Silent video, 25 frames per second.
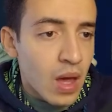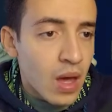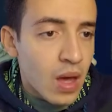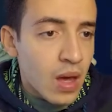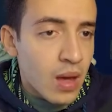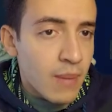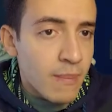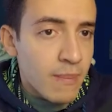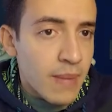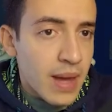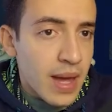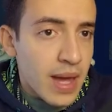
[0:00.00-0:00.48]

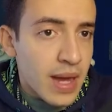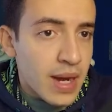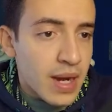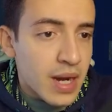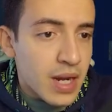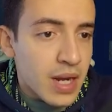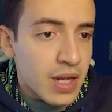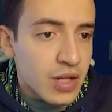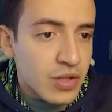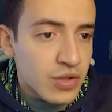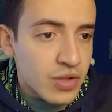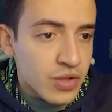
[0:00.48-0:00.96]
man
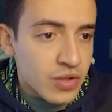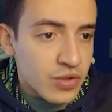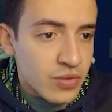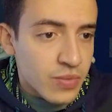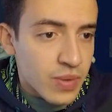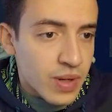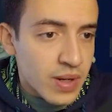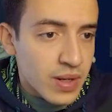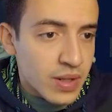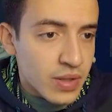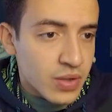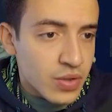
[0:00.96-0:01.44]
just
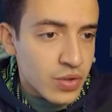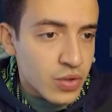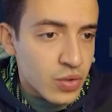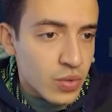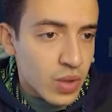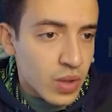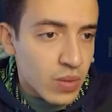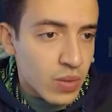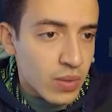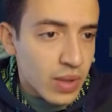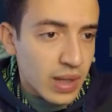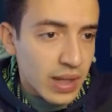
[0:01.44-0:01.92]
right into
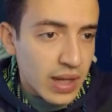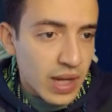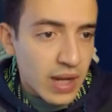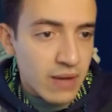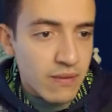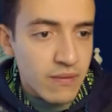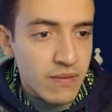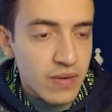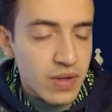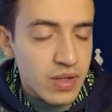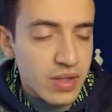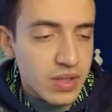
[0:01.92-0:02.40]
our
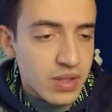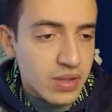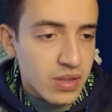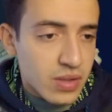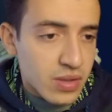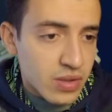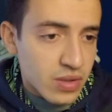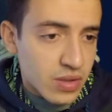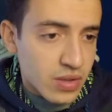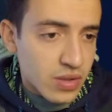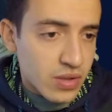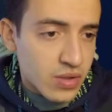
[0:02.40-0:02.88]
canvas,
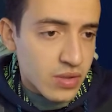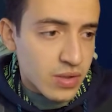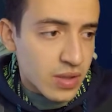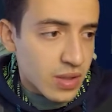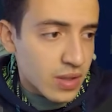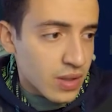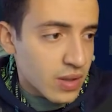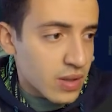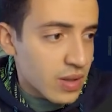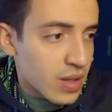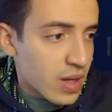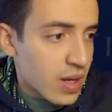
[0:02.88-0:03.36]
just
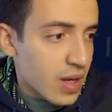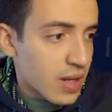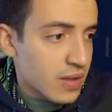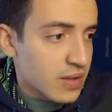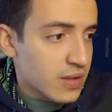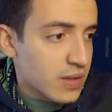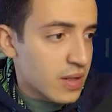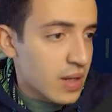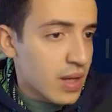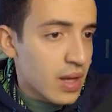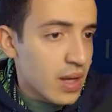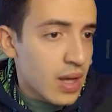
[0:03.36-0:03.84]
like
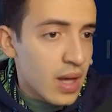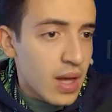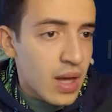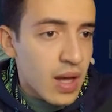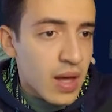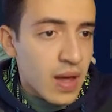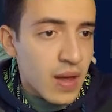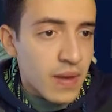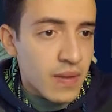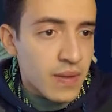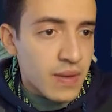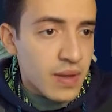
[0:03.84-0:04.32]
that.
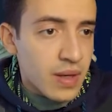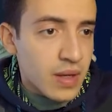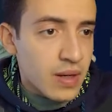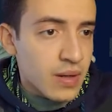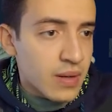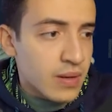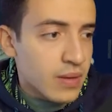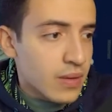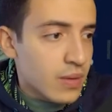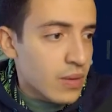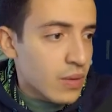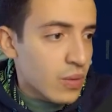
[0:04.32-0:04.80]
And
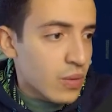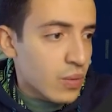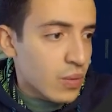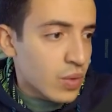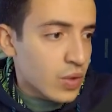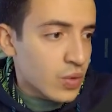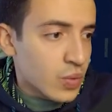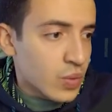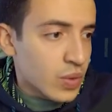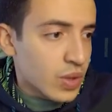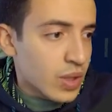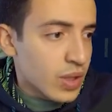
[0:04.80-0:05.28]
then
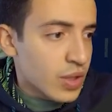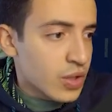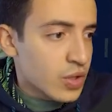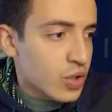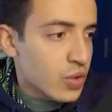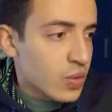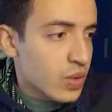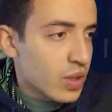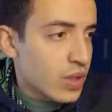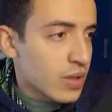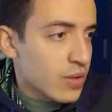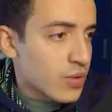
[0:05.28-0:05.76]
what we're gonna
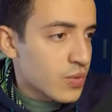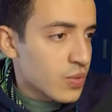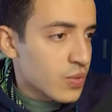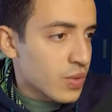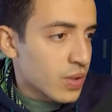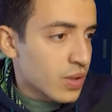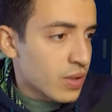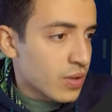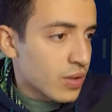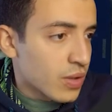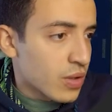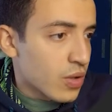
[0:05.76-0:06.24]
do here is we're
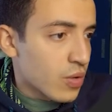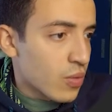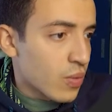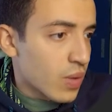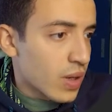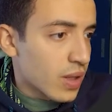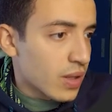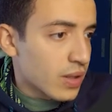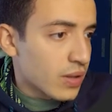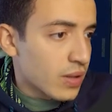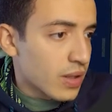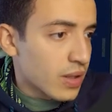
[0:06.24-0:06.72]
gonna go
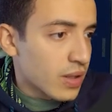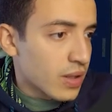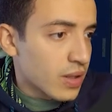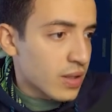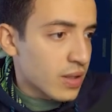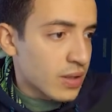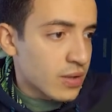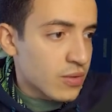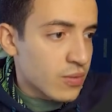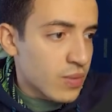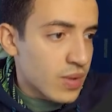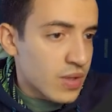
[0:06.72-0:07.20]
right click
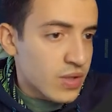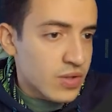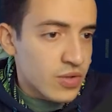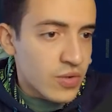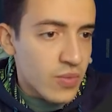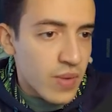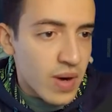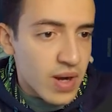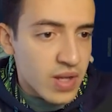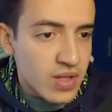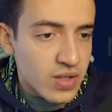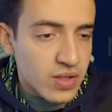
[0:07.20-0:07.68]
and
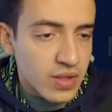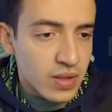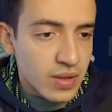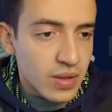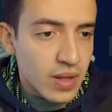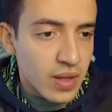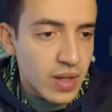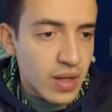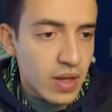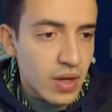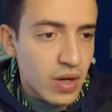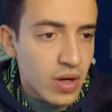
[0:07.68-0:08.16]
rasterize the
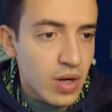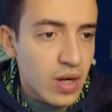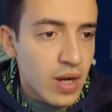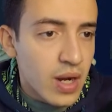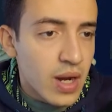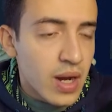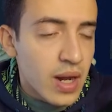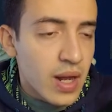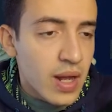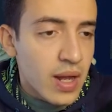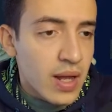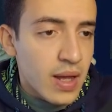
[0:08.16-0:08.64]
layer.
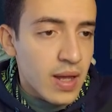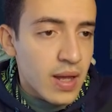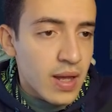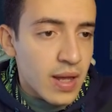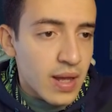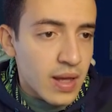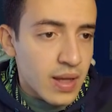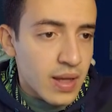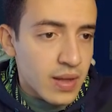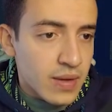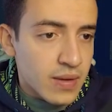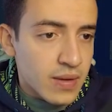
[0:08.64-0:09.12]

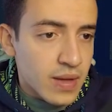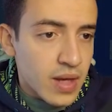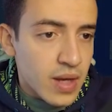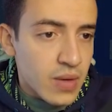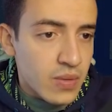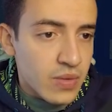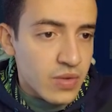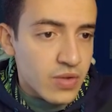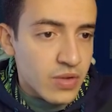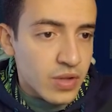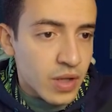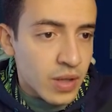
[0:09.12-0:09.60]
And now
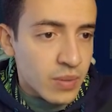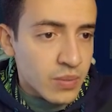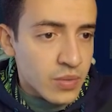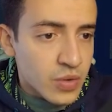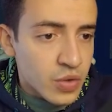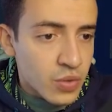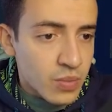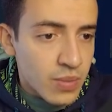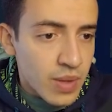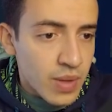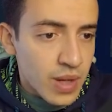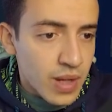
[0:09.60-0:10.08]
it's time
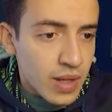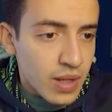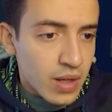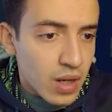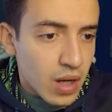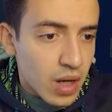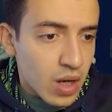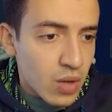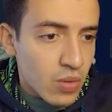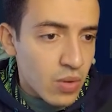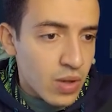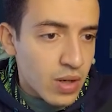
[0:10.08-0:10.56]
to make
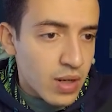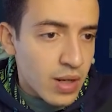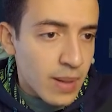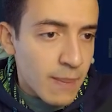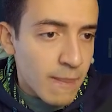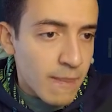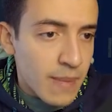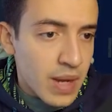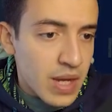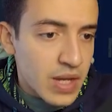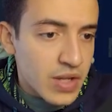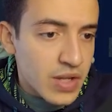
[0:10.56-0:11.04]
our
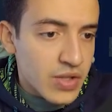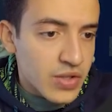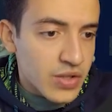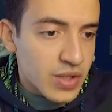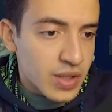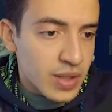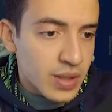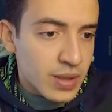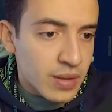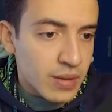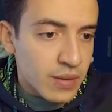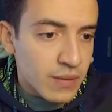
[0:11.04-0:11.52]

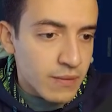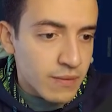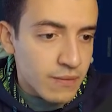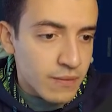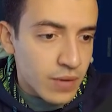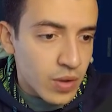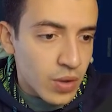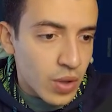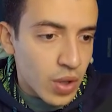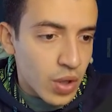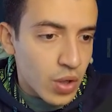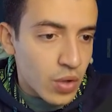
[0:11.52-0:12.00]
amazing
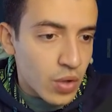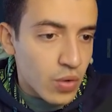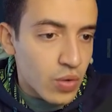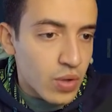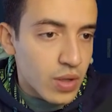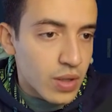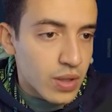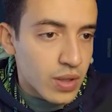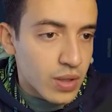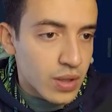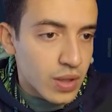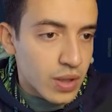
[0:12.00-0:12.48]
photo
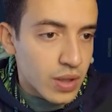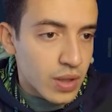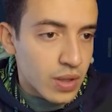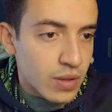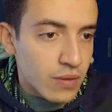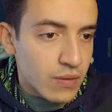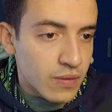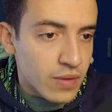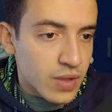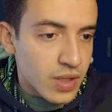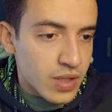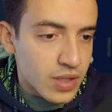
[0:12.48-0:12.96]

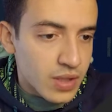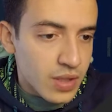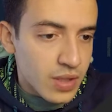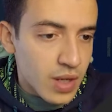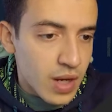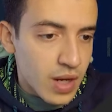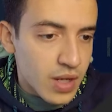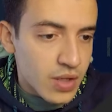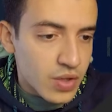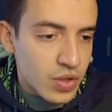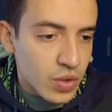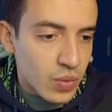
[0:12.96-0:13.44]
of this
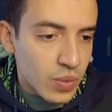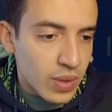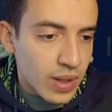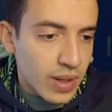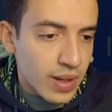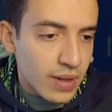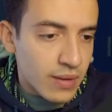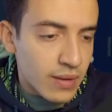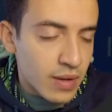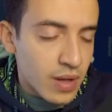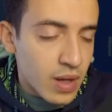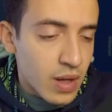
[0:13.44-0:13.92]
guy. So we're
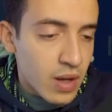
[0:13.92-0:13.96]
gonna